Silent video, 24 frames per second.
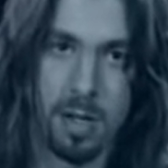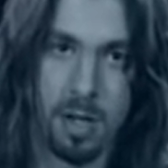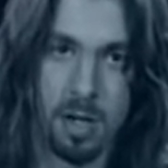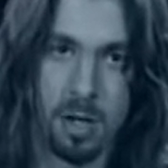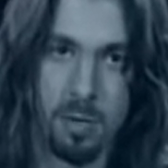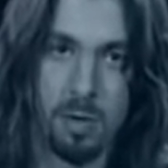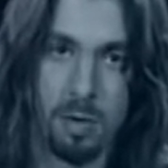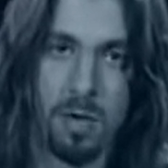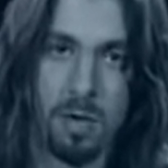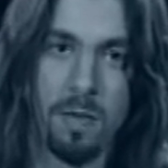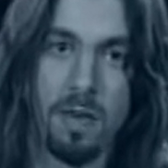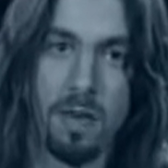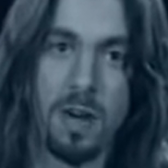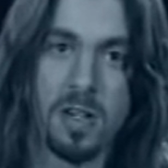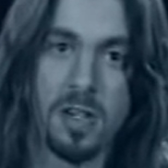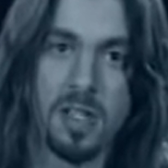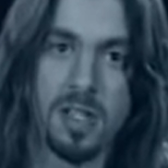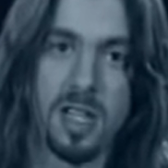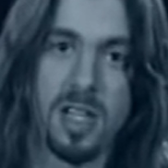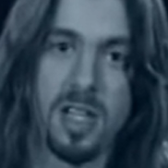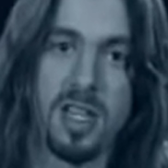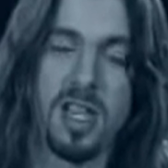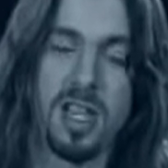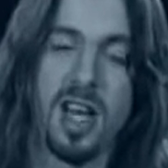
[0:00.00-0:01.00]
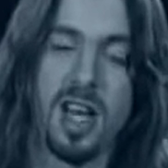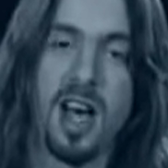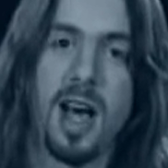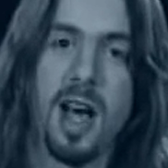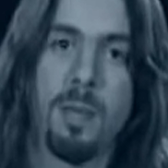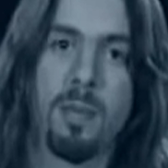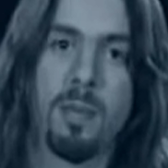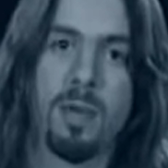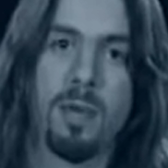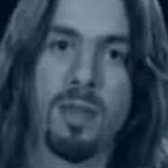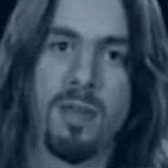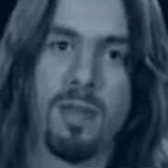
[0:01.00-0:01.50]
reverse at the
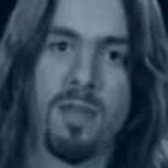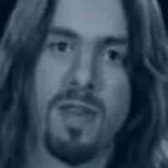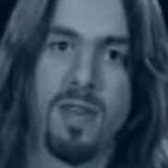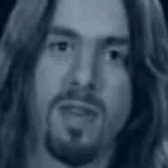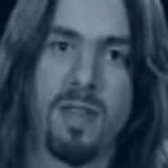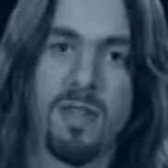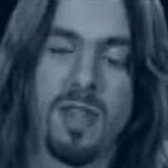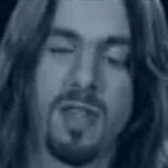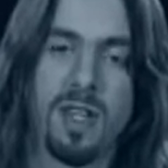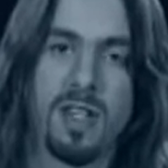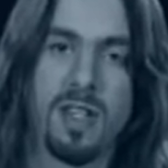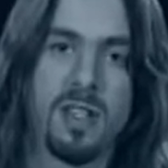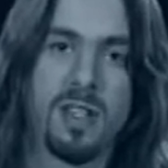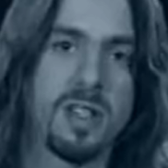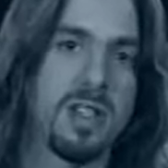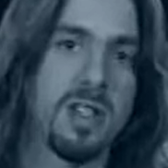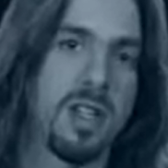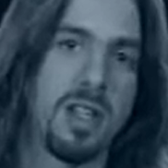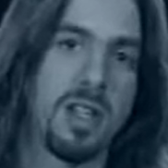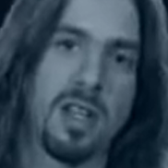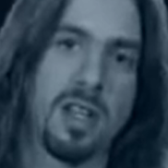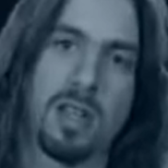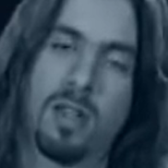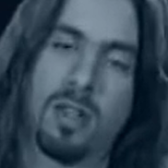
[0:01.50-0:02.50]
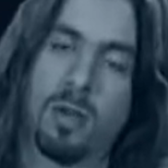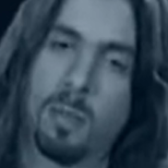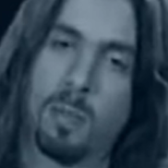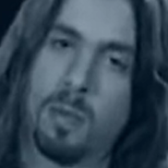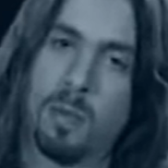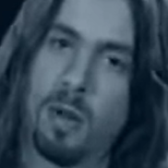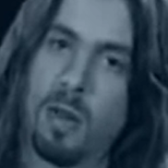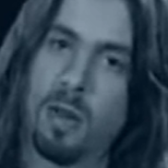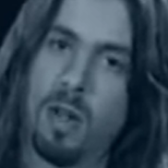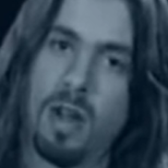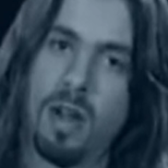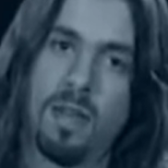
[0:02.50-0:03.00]
top where the fifth is, do a
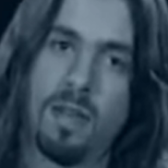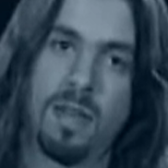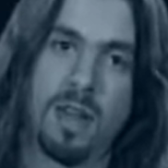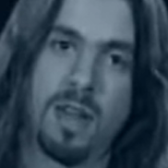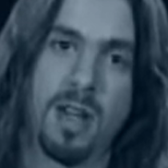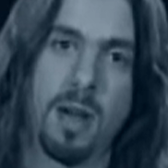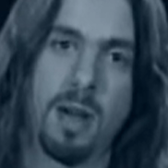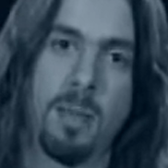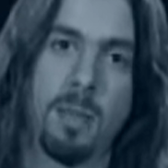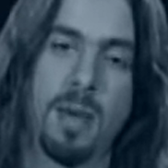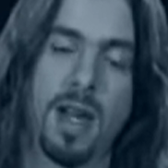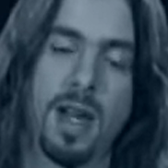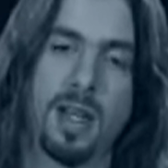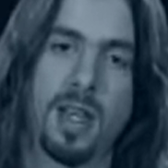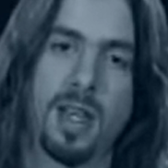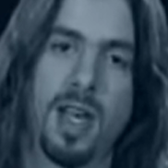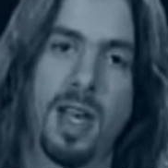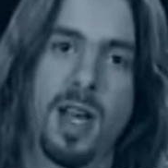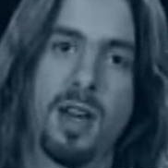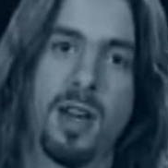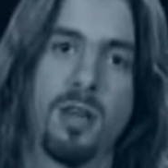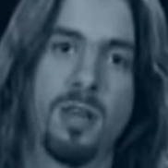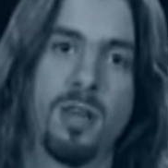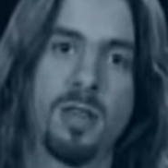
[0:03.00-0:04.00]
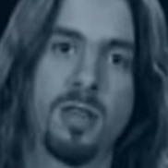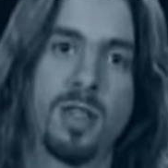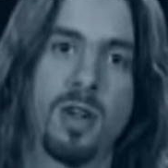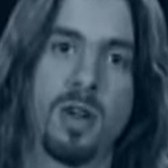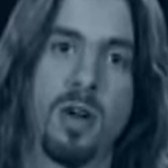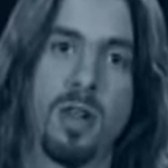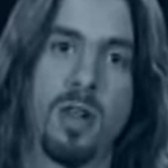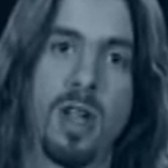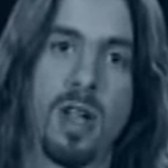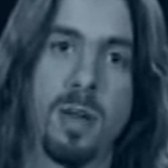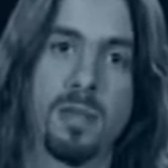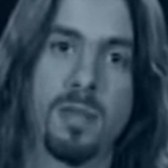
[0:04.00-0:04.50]
pull off and come back down using
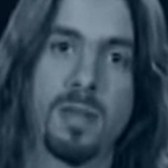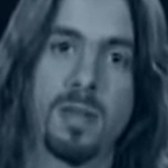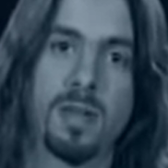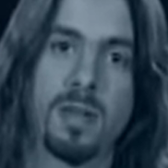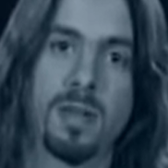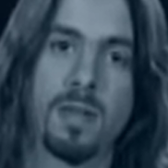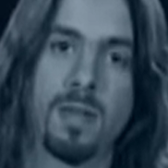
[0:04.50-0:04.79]
all ups.